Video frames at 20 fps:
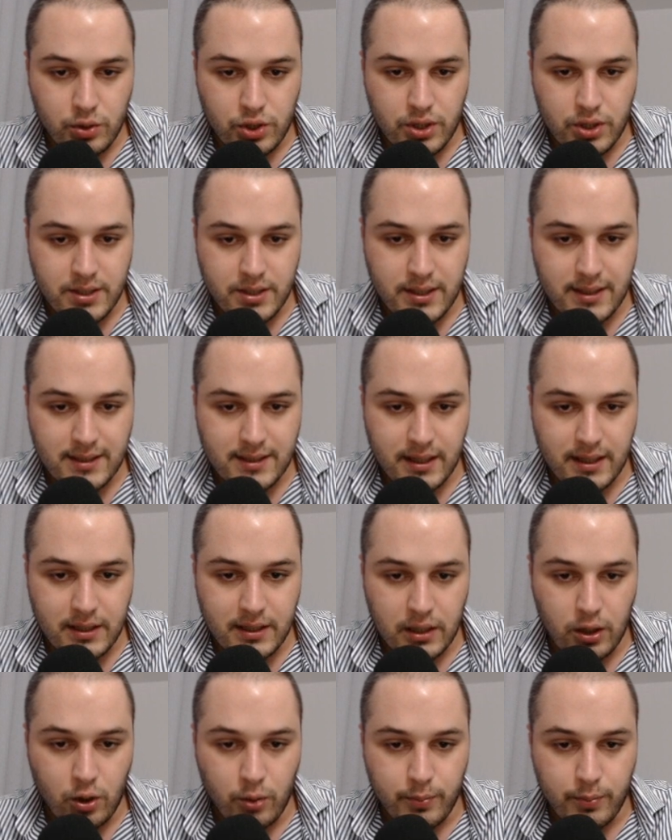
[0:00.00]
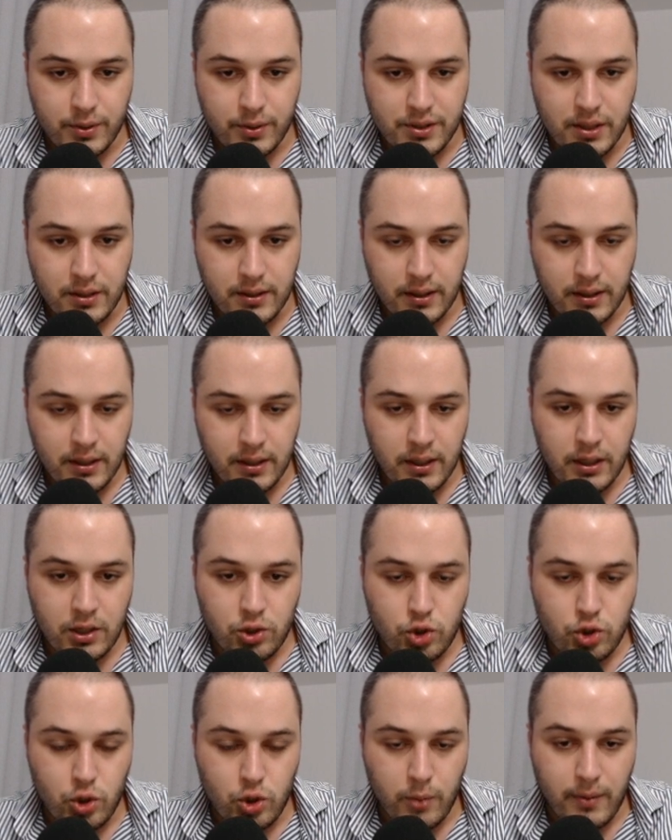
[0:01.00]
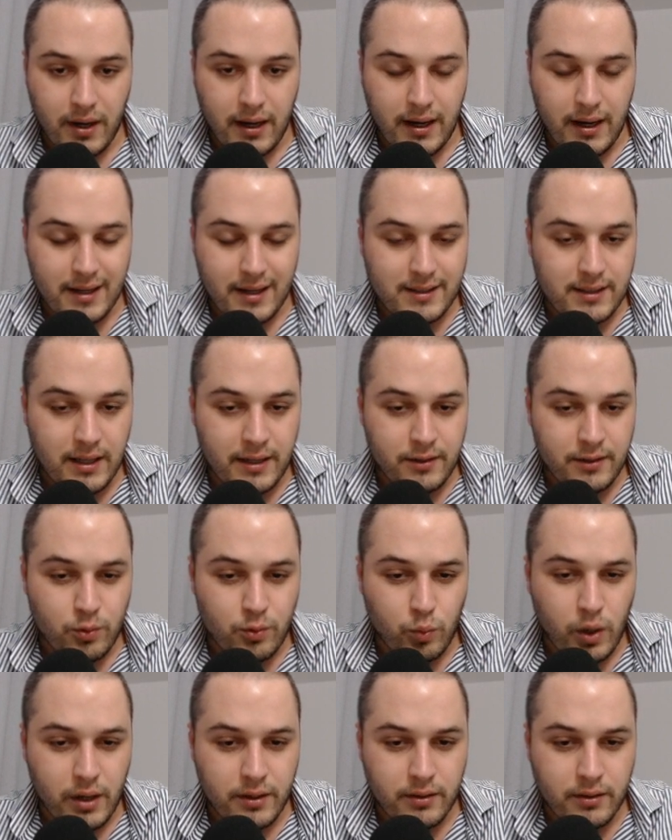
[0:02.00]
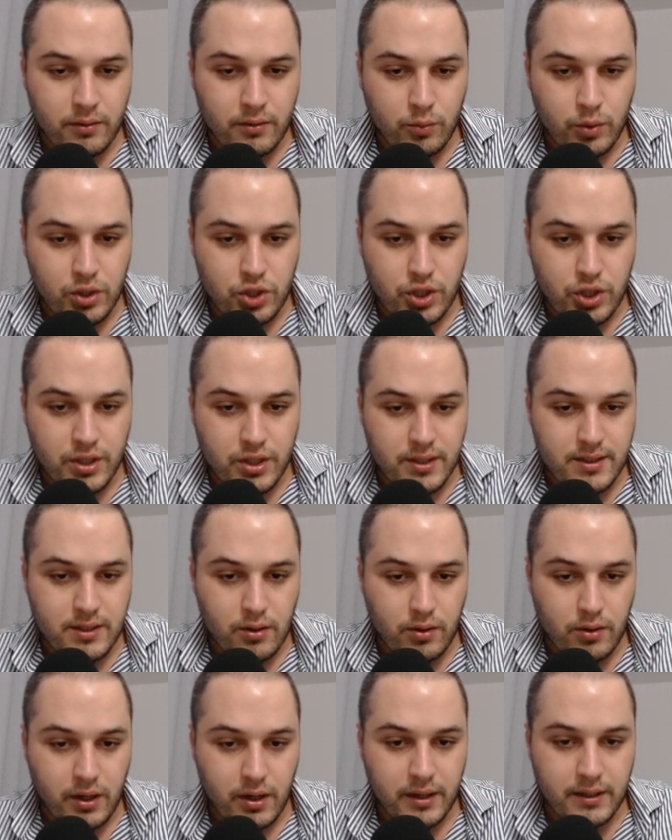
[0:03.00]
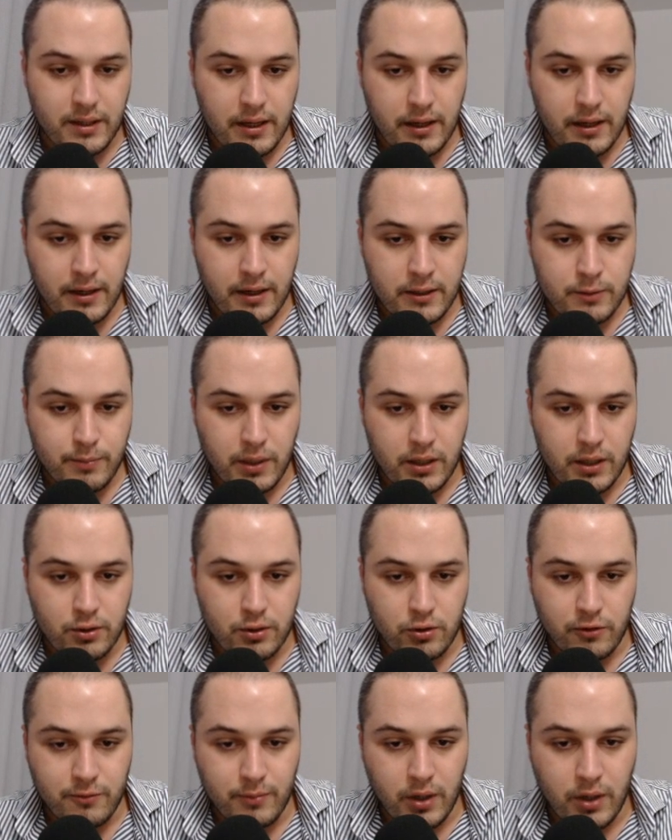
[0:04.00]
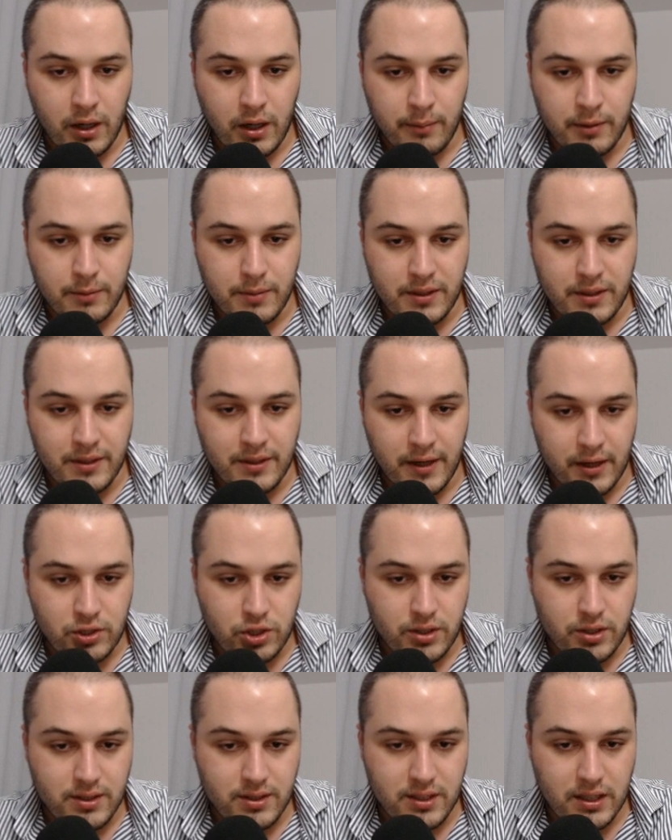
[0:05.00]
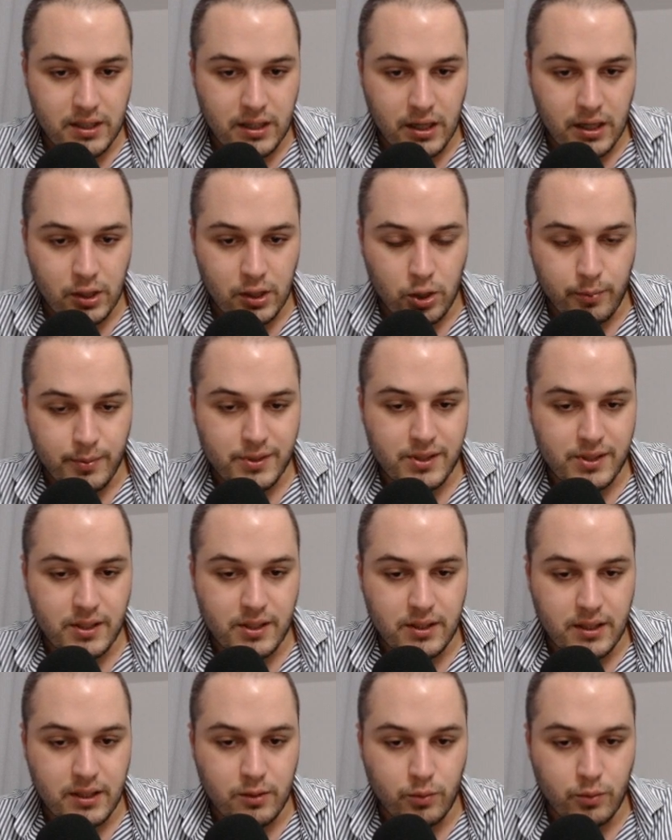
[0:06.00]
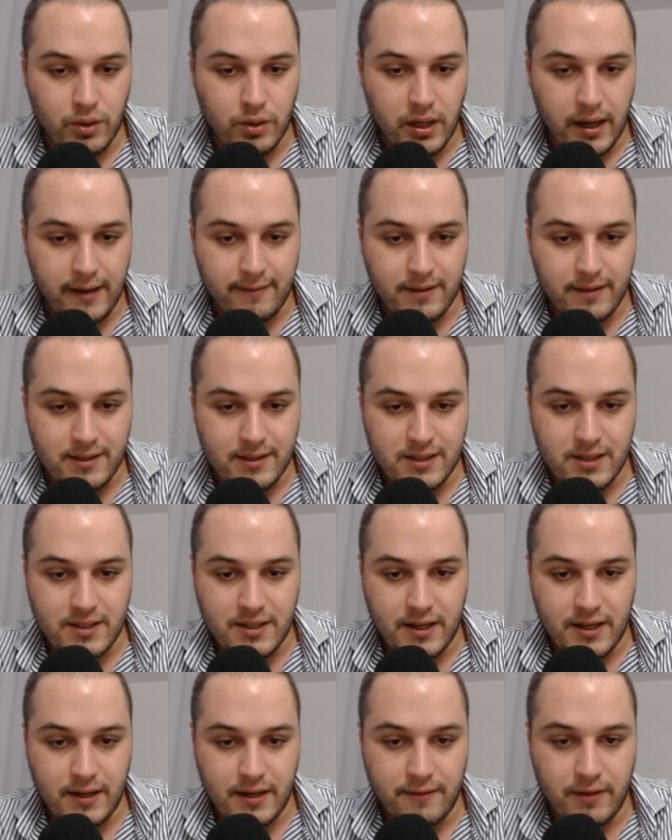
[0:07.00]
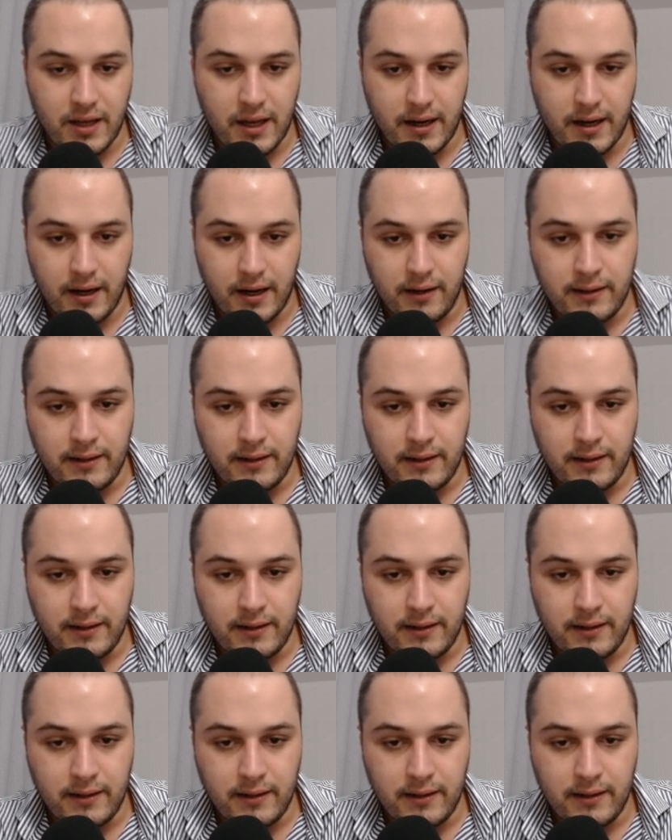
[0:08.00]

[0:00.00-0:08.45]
is exactly opposite Sobha Hartland 1, which is right here as part of Mohammed bin Rashid City, and opposite it we have Aziz Riviera.